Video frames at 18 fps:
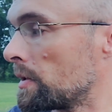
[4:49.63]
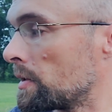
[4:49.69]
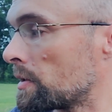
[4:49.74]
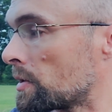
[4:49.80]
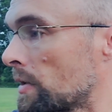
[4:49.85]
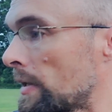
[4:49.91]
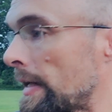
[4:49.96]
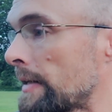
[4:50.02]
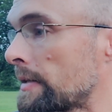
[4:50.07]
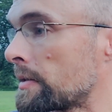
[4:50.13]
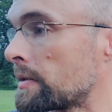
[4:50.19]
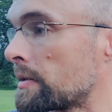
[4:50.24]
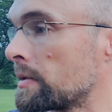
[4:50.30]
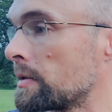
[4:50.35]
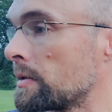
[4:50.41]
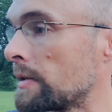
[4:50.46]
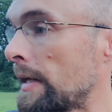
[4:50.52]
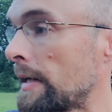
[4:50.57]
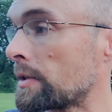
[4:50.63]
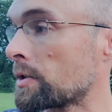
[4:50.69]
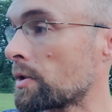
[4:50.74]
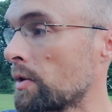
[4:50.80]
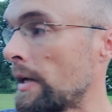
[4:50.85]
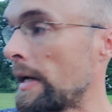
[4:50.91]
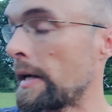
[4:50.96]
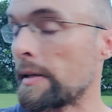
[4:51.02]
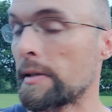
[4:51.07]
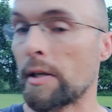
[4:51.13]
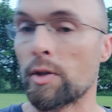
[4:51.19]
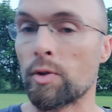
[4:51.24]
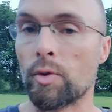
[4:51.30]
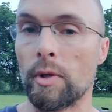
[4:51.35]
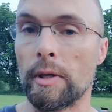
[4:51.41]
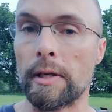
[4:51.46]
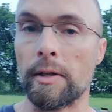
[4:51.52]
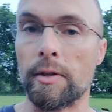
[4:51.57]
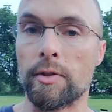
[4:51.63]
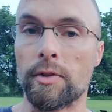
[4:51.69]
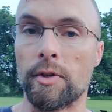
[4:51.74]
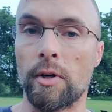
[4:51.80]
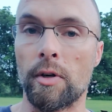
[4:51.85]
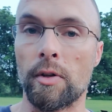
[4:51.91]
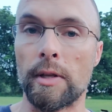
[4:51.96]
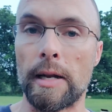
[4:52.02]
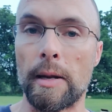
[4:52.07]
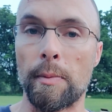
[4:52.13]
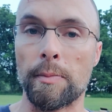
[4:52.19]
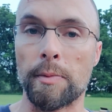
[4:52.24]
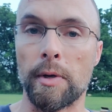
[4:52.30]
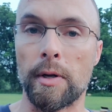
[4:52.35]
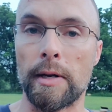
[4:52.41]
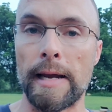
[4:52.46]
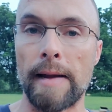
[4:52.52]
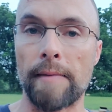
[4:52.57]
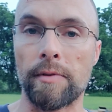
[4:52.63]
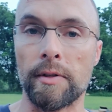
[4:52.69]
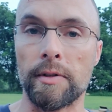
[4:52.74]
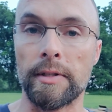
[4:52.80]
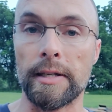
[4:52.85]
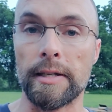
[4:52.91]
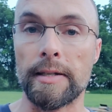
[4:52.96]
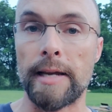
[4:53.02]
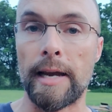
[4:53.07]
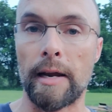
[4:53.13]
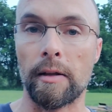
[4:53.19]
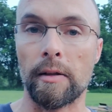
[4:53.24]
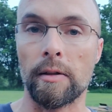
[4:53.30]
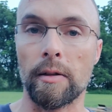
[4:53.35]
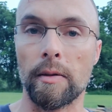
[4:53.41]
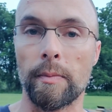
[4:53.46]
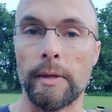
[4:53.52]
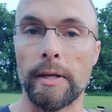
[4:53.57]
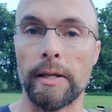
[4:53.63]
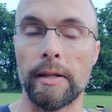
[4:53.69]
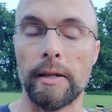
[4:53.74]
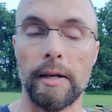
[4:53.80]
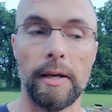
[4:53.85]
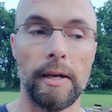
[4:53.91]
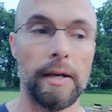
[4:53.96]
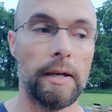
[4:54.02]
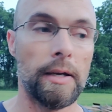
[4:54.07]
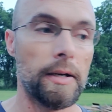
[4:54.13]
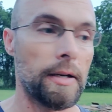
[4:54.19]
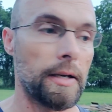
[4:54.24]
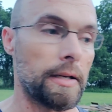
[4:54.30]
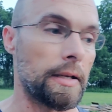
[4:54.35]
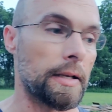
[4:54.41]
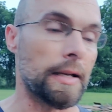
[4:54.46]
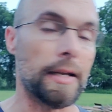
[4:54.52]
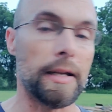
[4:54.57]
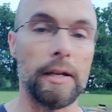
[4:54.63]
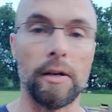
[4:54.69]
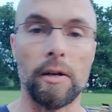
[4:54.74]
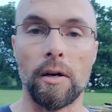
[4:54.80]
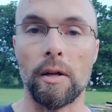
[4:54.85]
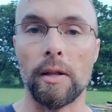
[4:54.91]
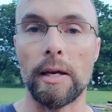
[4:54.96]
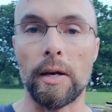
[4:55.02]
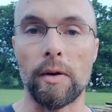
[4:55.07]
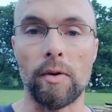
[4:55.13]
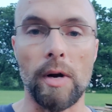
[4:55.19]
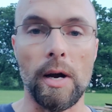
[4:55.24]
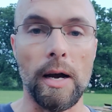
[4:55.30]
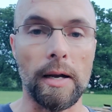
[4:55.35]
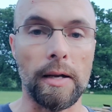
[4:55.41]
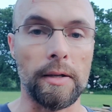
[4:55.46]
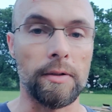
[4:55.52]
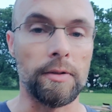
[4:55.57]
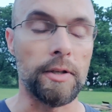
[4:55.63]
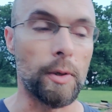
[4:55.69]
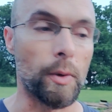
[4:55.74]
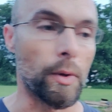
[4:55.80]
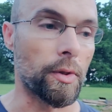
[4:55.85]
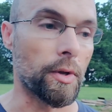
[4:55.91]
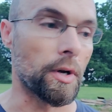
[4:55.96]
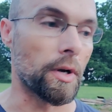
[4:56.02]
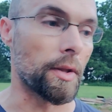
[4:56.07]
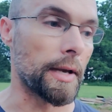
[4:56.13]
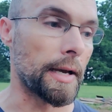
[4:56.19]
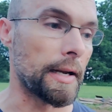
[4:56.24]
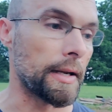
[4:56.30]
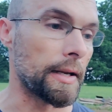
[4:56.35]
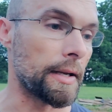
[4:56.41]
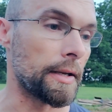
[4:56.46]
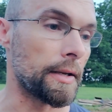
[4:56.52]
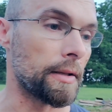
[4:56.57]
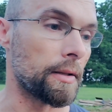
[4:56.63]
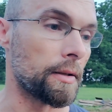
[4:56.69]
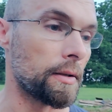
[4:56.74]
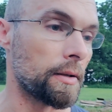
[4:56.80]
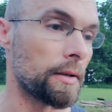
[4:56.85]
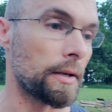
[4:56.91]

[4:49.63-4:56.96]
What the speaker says: So that's great, because I was really concerned that I was going to have to dig down a little bit and then get into all that rock and deal with all that again.